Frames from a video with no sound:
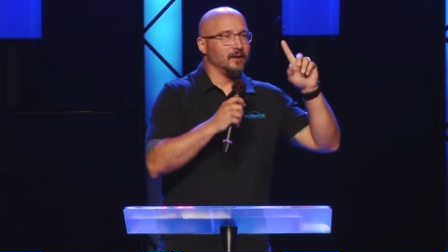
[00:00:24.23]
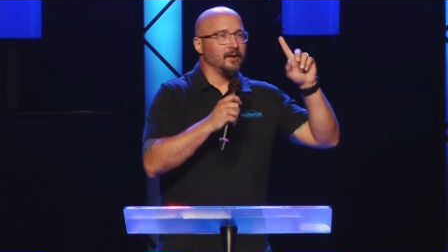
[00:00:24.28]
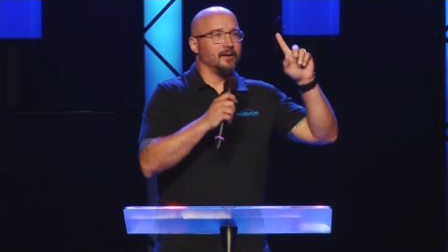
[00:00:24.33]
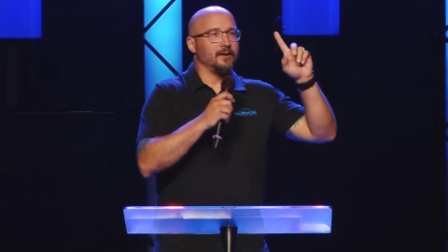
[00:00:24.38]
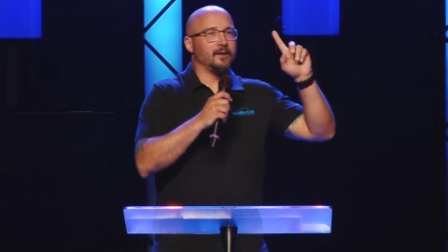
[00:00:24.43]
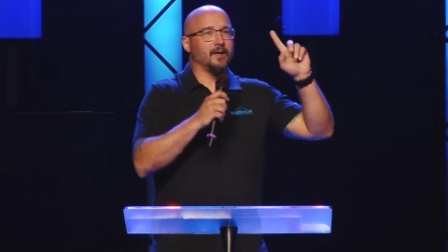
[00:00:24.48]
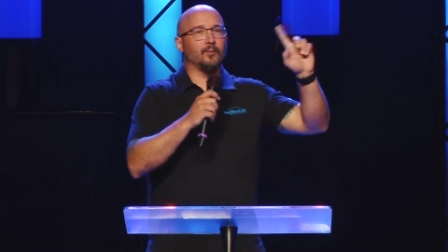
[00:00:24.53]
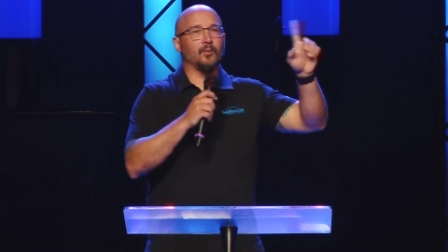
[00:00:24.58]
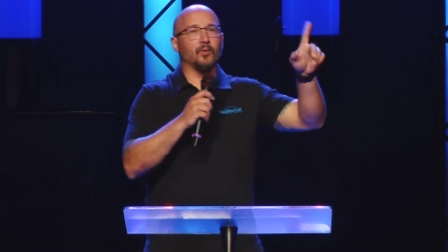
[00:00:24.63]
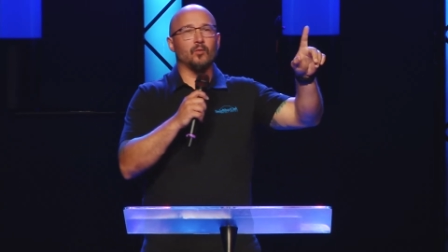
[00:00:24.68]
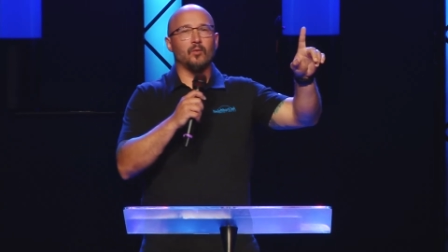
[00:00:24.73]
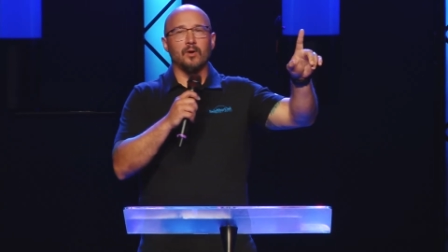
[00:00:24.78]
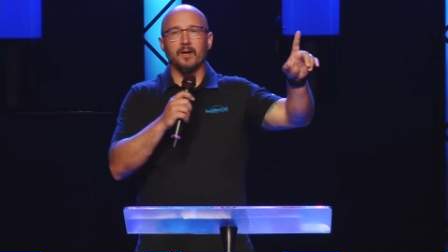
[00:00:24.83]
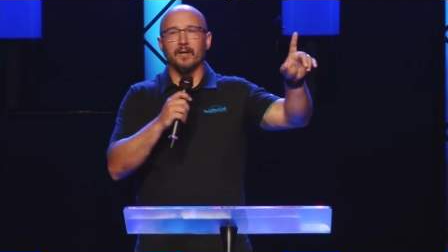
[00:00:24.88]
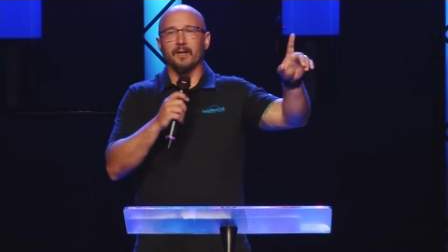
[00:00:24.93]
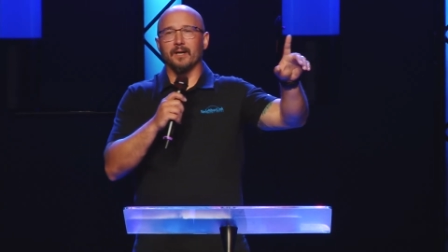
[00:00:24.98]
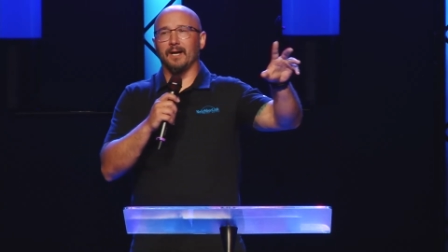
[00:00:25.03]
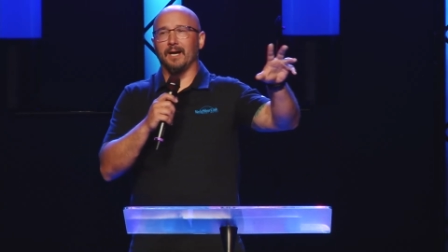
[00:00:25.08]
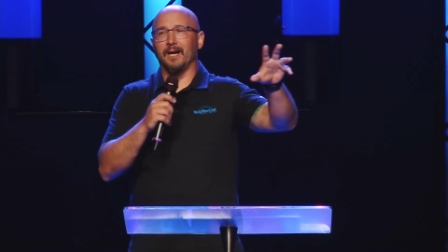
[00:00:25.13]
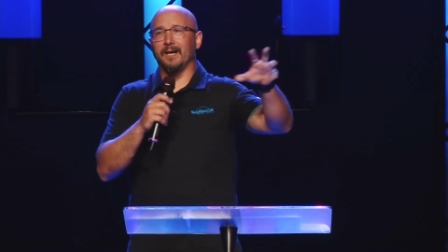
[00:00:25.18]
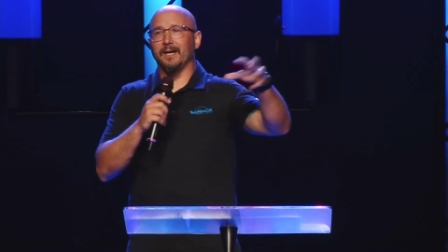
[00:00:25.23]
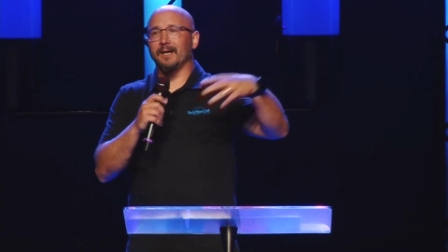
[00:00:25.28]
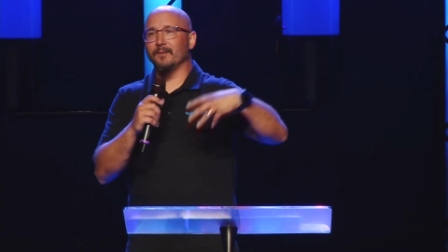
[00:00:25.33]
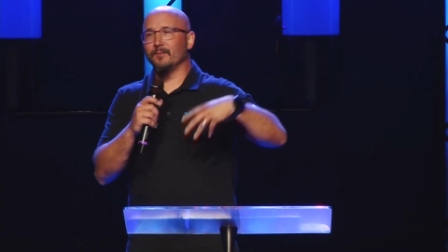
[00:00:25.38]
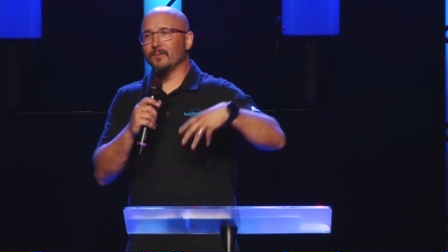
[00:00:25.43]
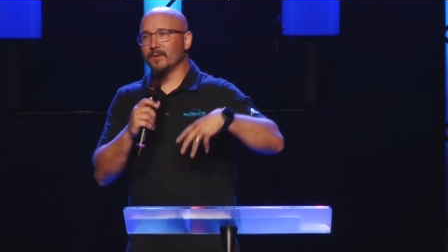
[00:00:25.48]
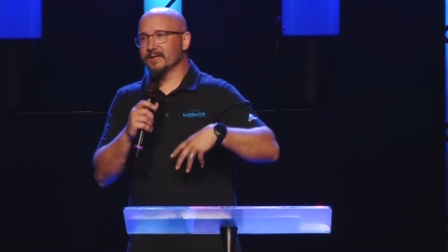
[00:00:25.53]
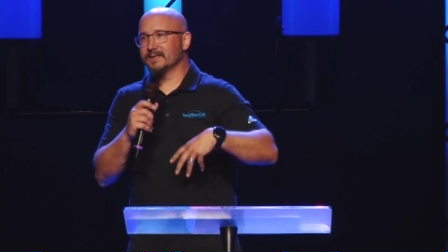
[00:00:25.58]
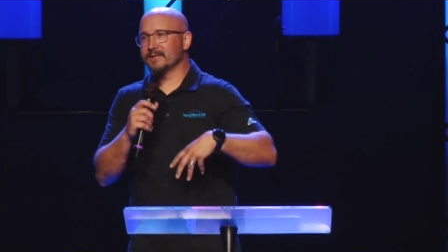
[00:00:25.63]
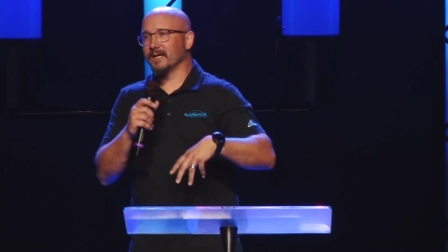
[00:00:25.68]
Number one, I am
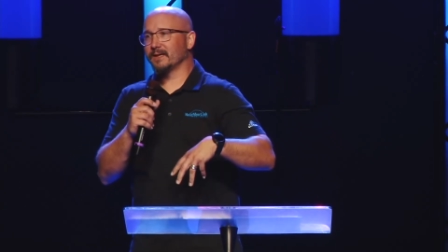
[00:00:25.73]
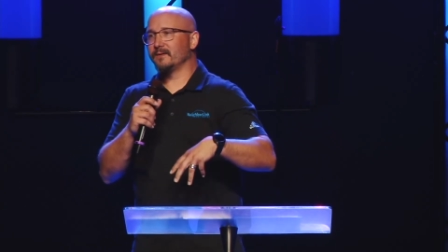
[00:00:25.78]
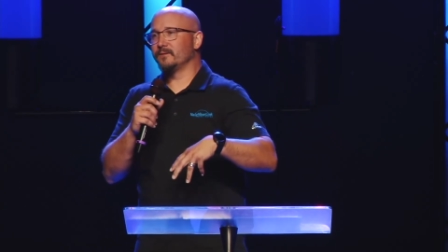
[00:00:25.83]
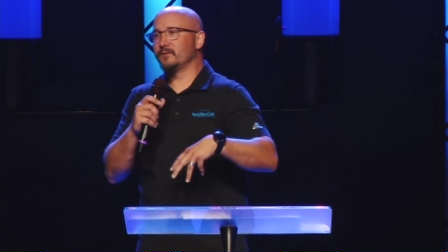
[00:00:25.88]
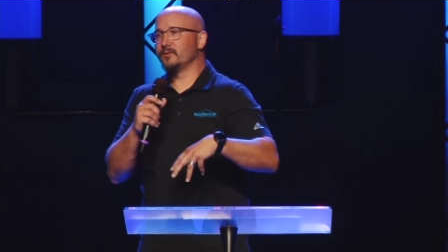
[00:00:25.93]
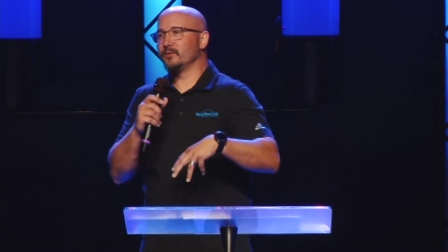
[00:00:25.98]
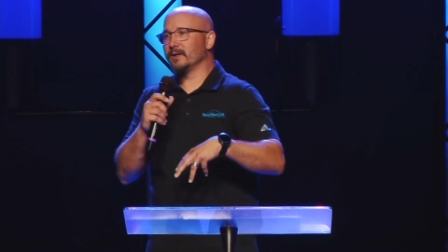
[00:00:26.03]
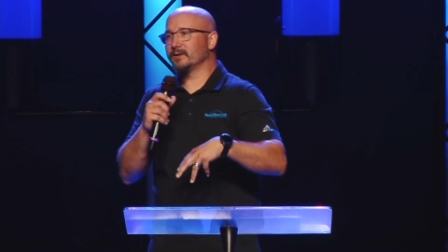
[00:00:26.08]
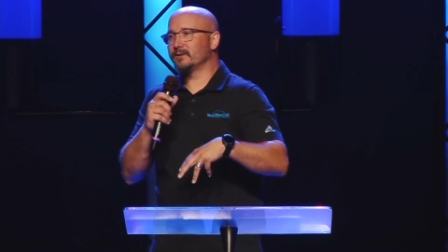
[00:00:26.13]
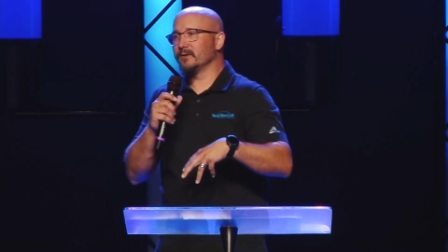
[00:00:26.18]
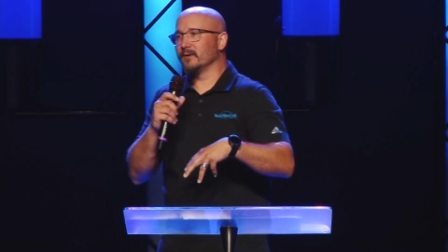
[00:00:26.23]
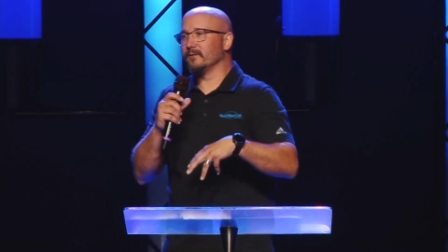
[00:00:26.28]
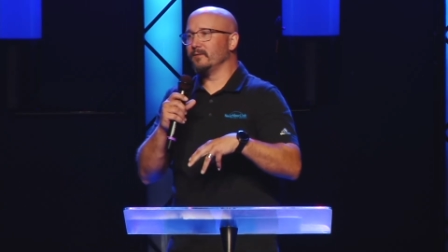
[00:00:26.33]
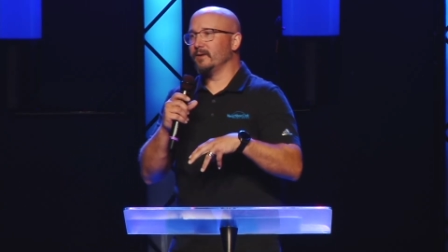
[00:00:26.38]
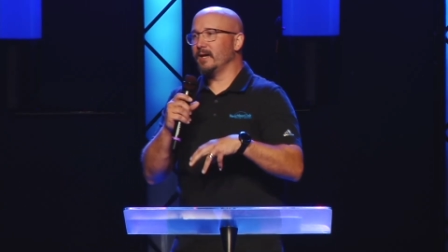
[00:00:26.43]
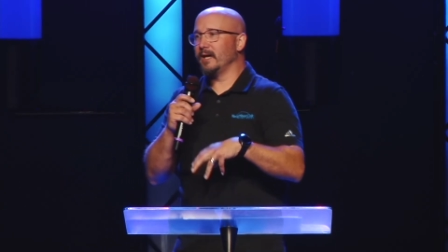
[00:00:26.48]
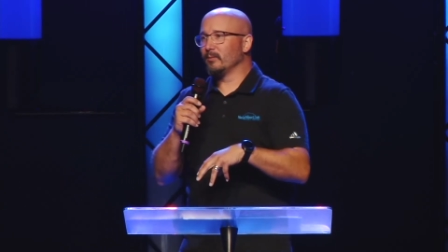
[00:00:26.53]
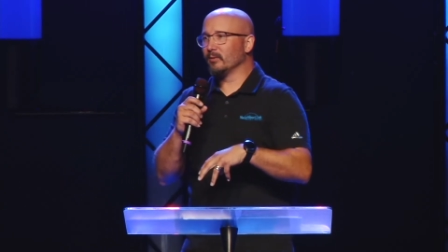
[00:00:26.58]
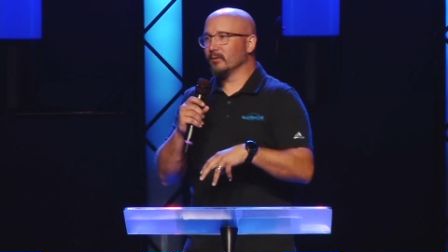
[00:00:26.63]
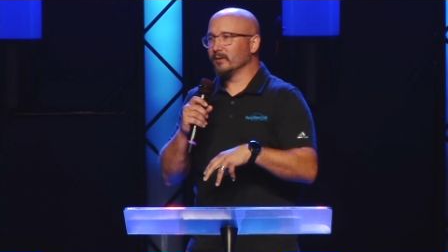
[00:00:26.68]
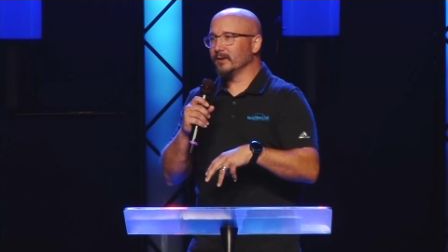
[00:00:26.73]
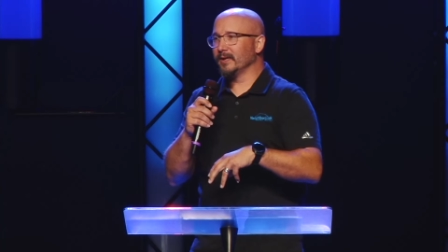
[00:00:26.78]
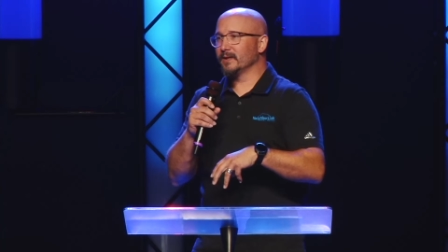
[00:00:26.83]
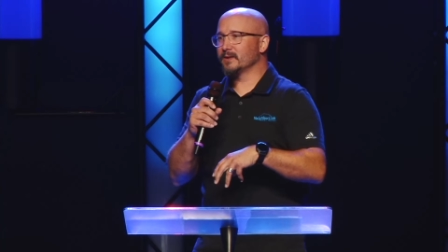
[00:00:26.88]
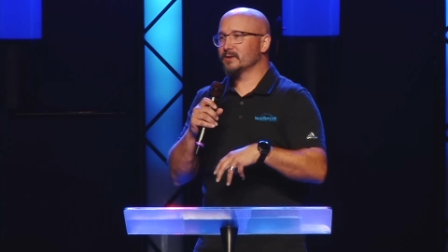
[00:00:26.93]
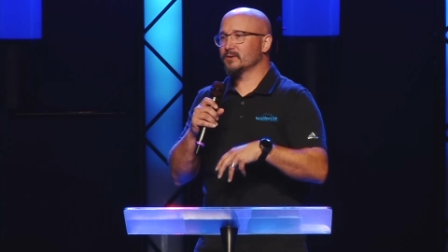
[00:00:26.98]
the executive director of NeighborLink,